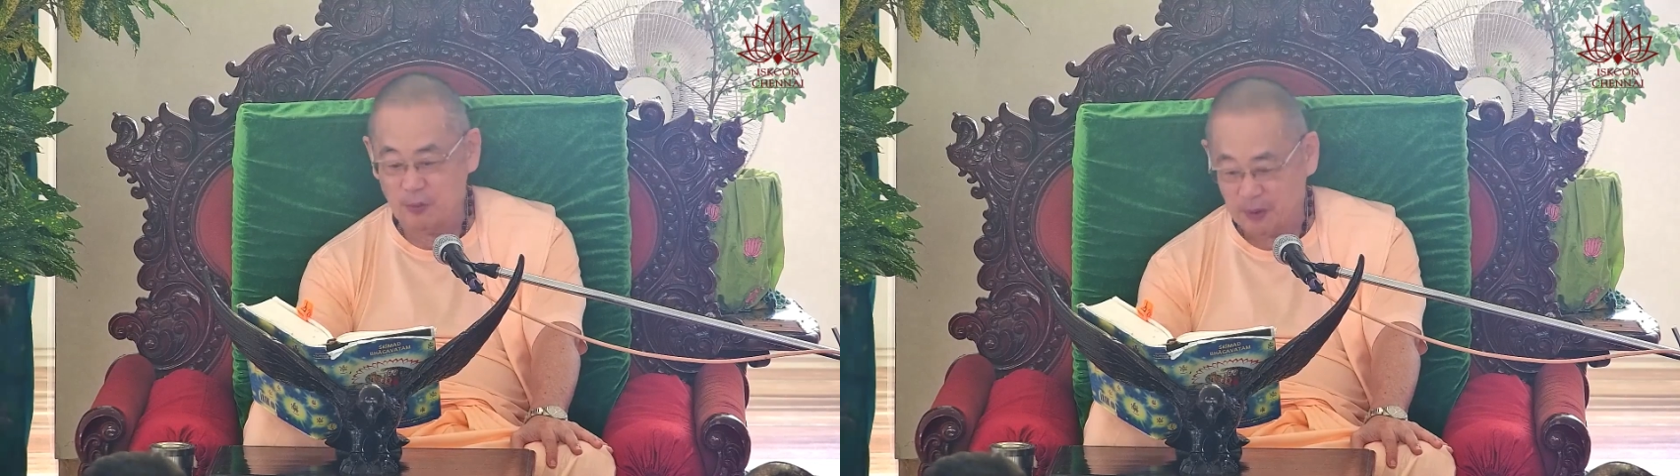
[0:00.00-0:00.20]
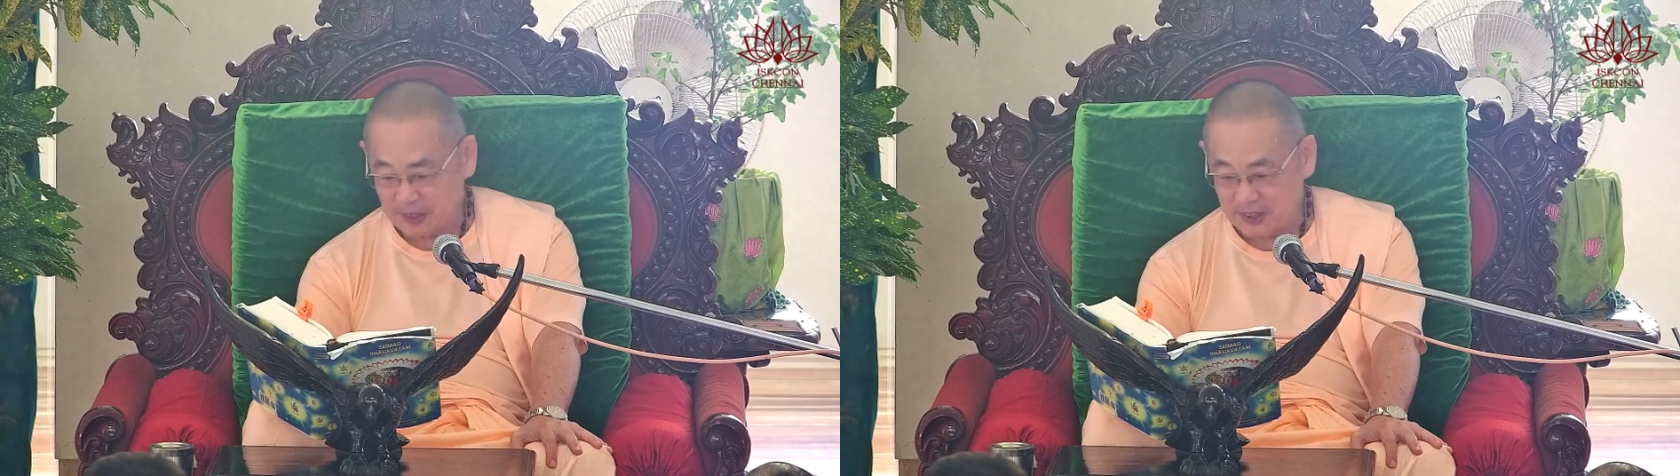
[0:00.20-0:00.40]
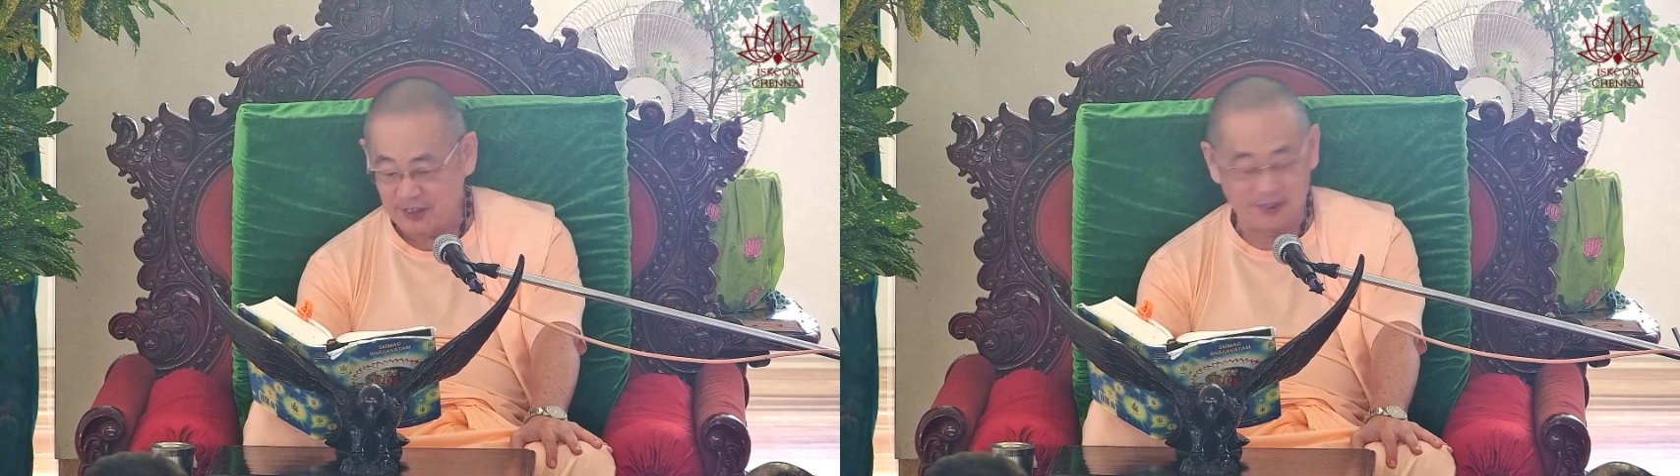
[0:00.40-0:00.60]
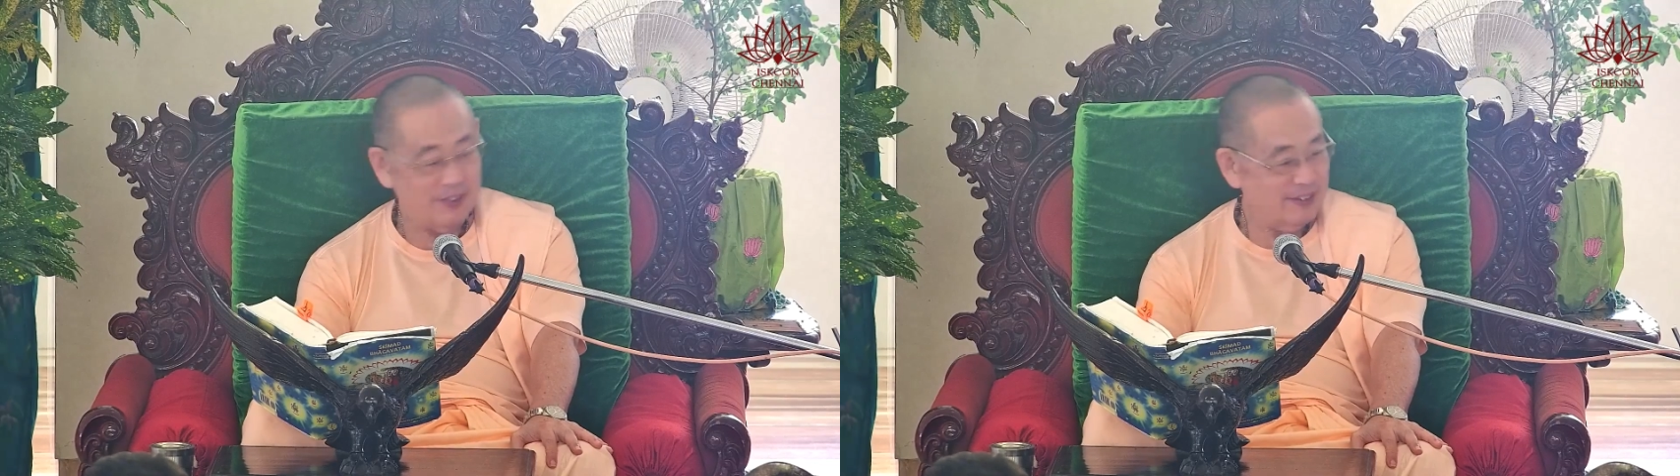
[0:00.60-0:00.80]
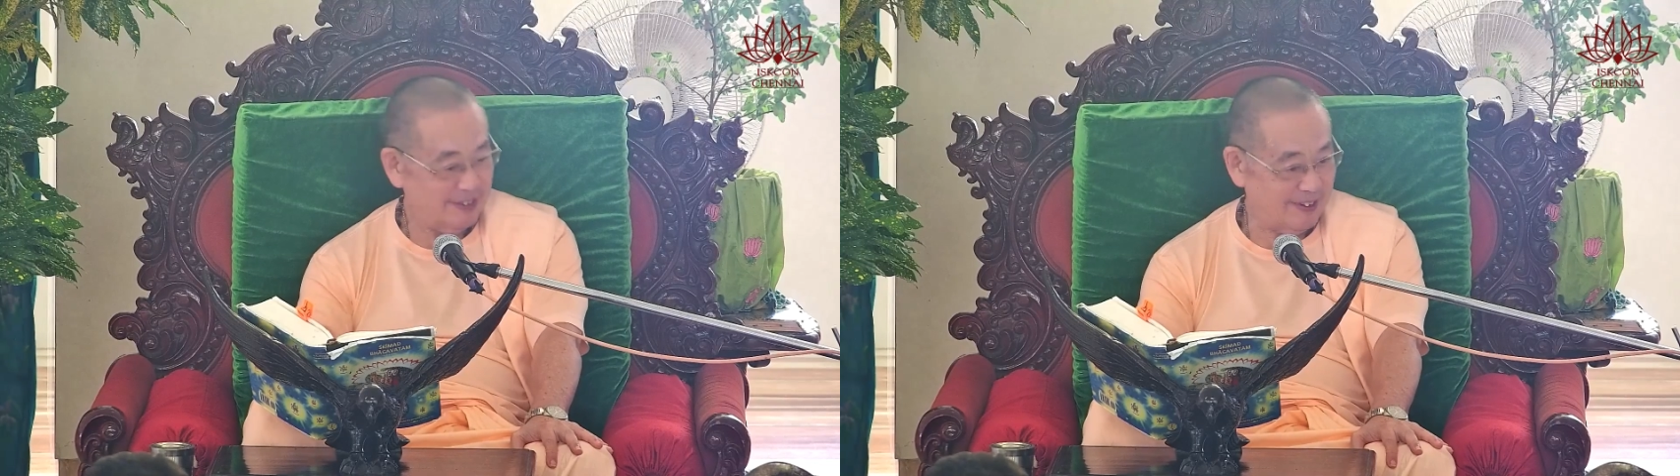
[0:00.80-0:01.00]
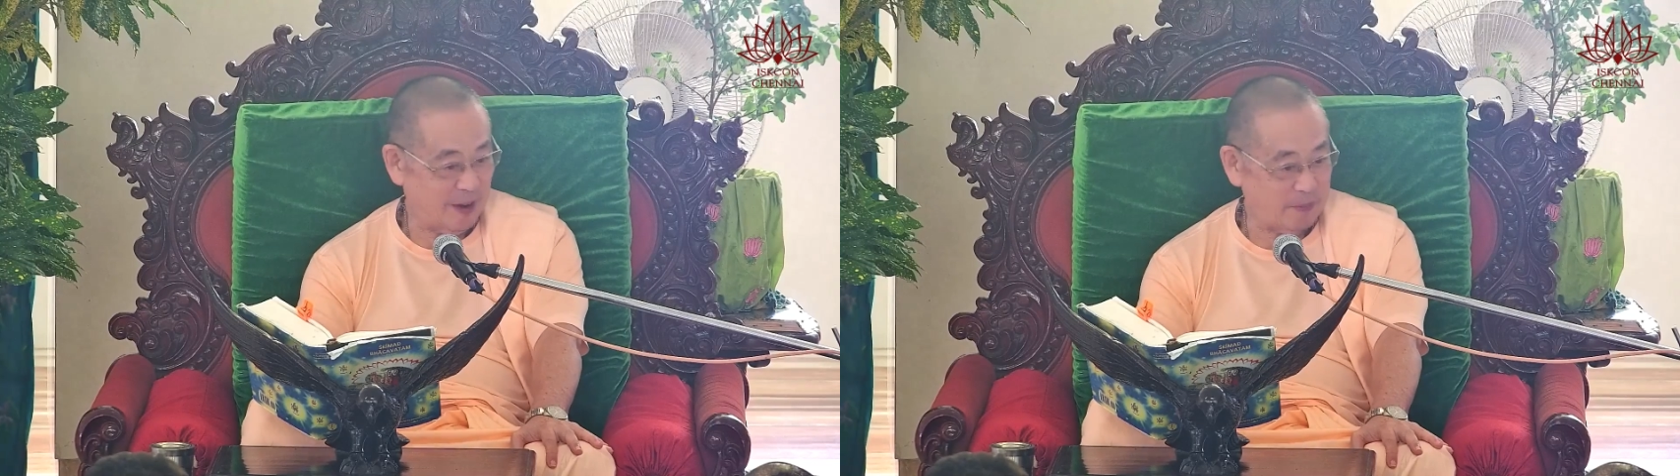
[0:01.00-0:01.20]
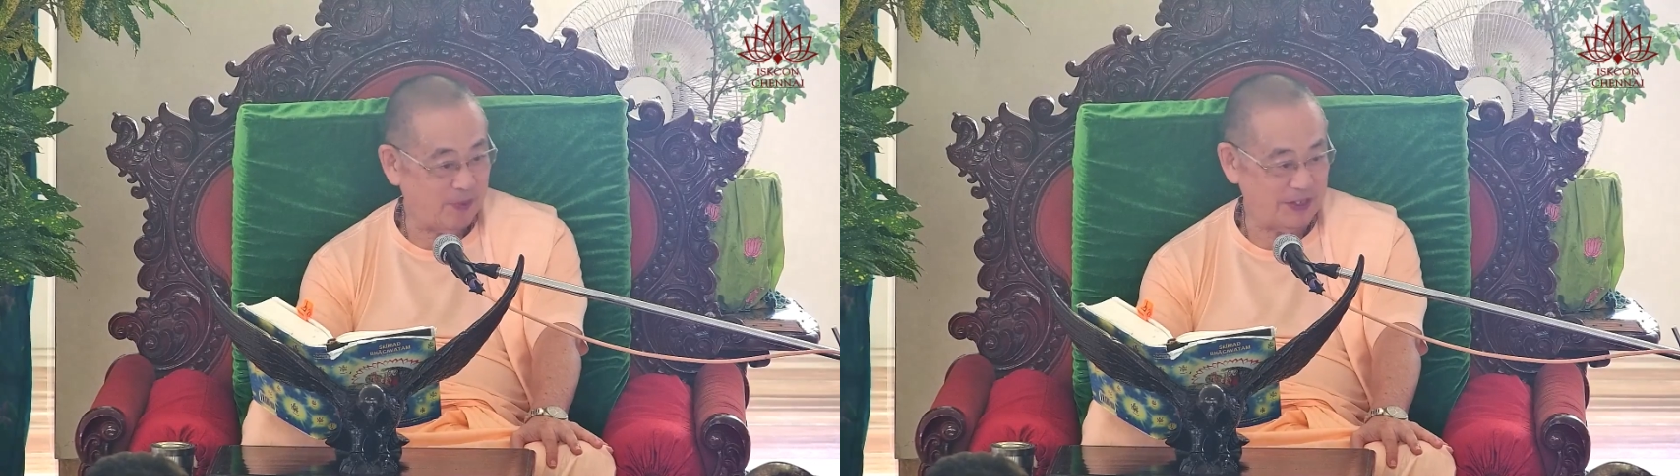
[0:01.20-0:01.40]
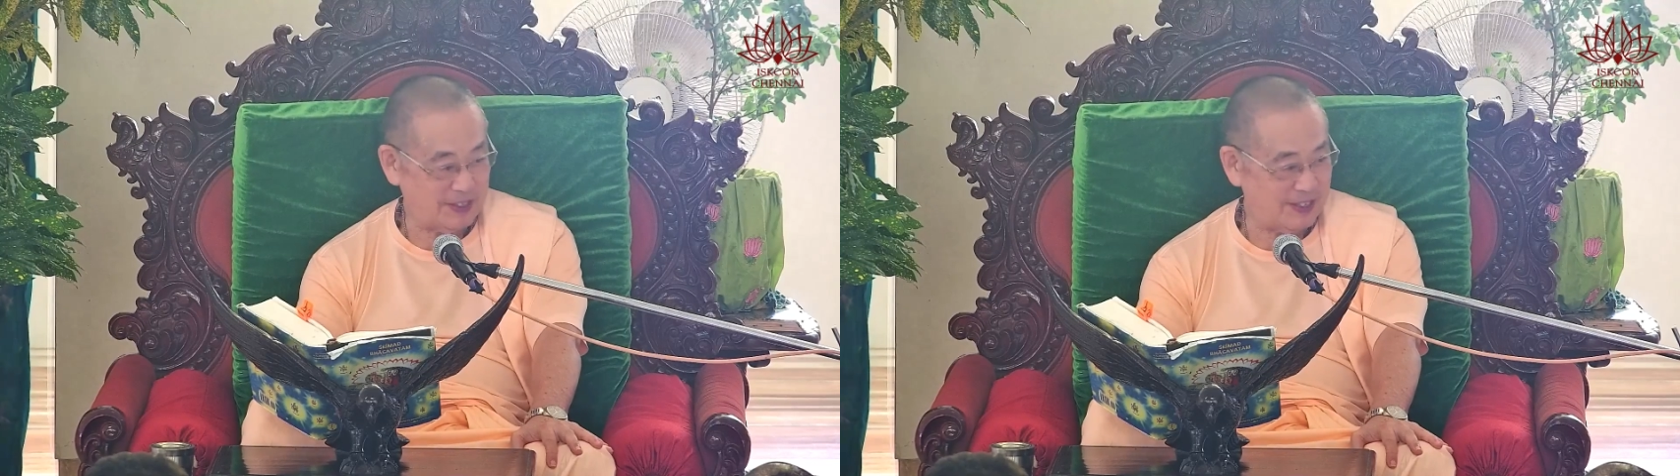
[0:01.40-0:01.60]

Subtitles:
but still there are points